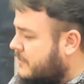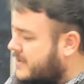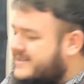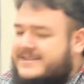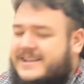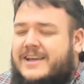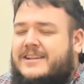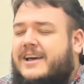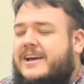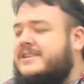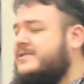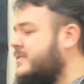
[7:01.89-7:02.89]
Wasn't that
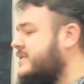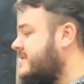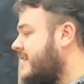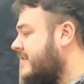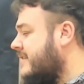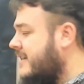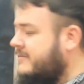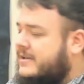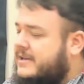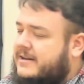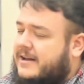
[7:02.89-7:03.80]
nice? Wasn't that lovely?